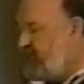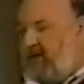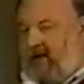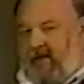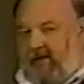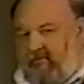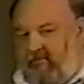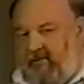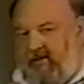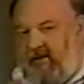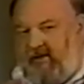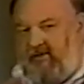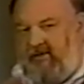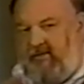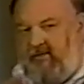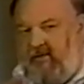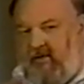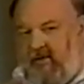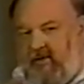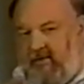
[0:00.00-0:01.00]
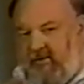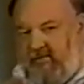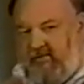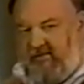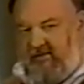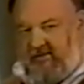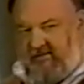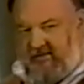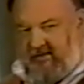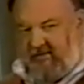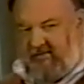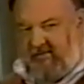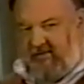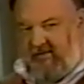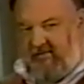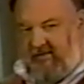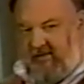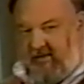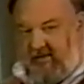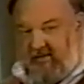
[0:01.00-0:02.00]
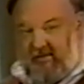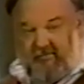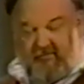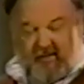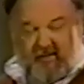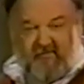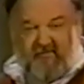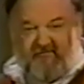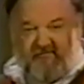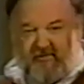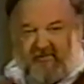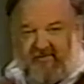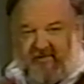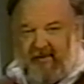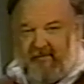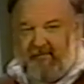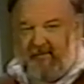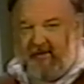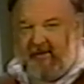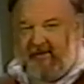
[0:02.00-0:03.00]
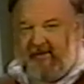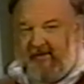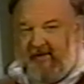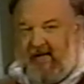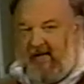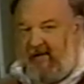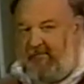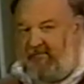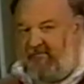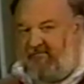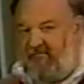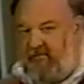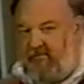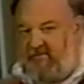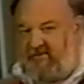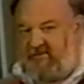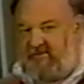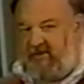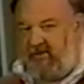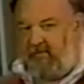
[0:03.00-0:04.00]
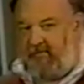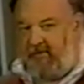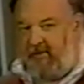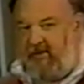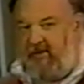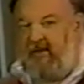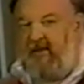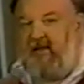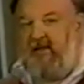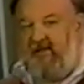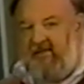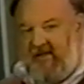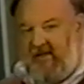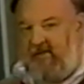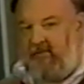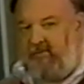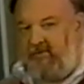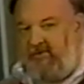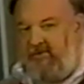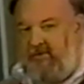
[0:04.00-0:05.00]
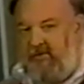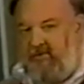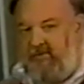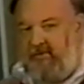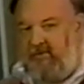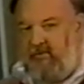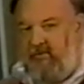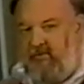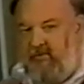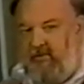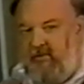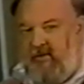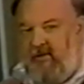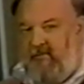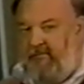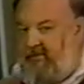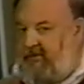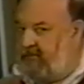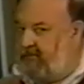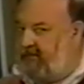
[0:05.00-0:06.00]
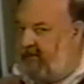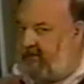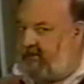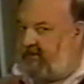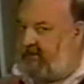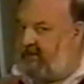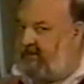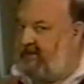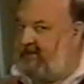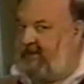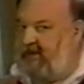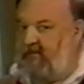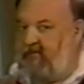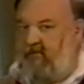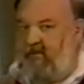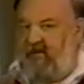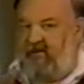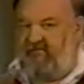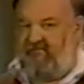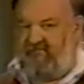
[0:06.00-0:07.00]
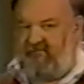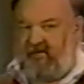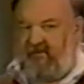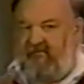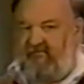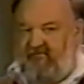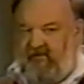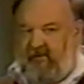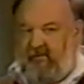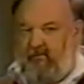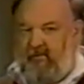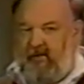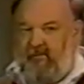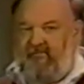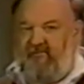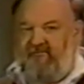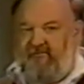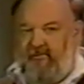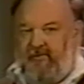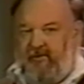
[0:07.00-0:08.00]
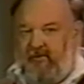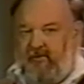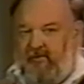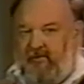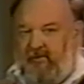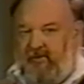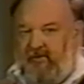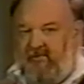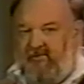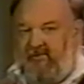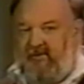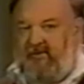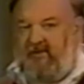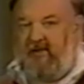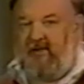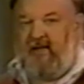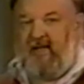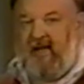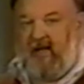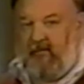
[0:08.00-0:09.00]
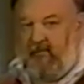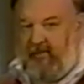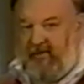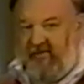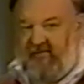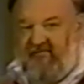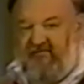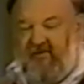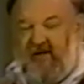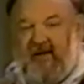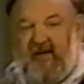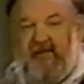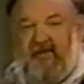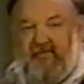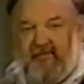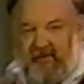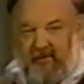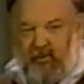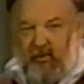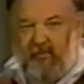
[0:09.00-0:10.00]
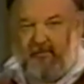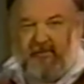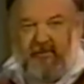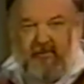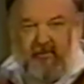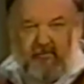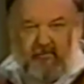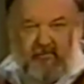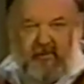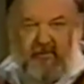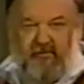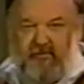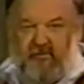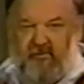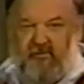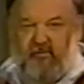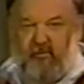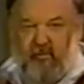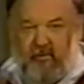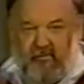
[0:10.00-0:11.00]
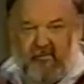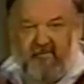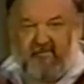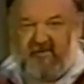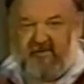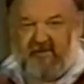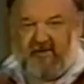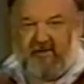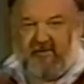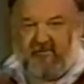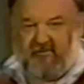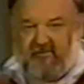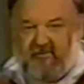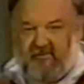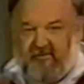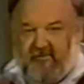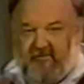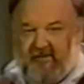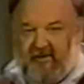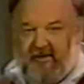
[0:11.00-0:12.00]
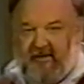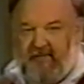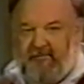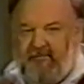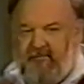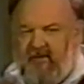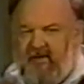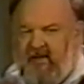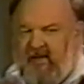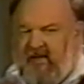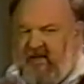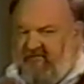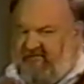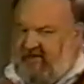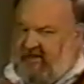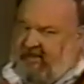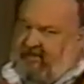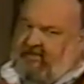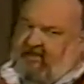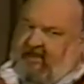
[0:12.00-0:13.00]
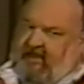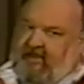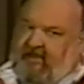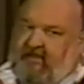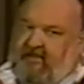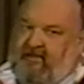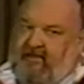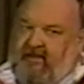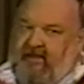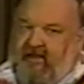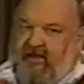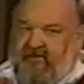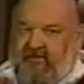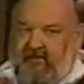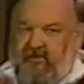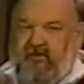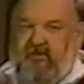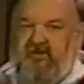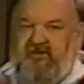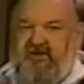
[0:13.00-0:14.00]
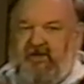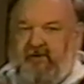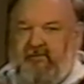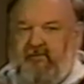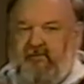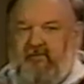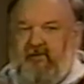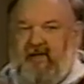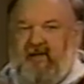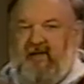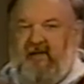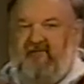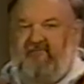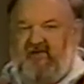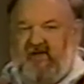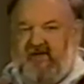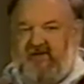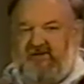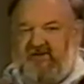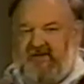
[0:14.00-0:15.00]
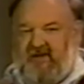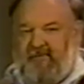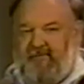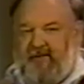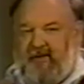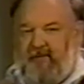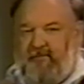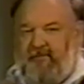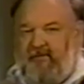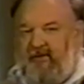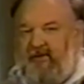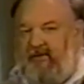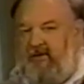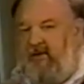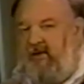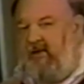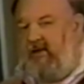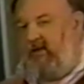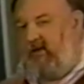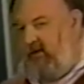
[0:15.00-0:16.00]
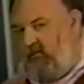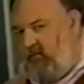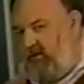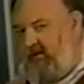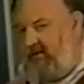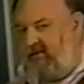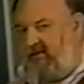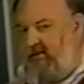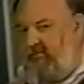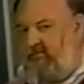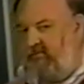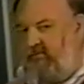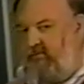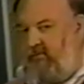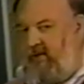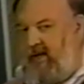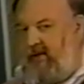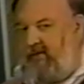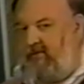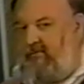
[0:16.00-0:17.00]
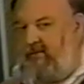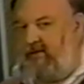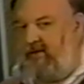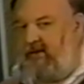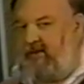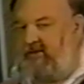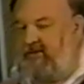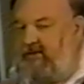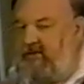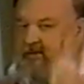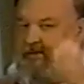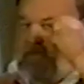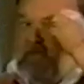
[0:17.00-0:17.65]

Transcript: drag reduction, use the 66. And maybe, for example, like in a high-performance sailplane, that's what you'll do. But you better clean that wing very, very well before you go to use it. And when you're flying, you better hope you don't run through a swarm of mosquitoes or something like that. If, on the other hand, it's a good general aviation-type airplane, you want some drag reduction,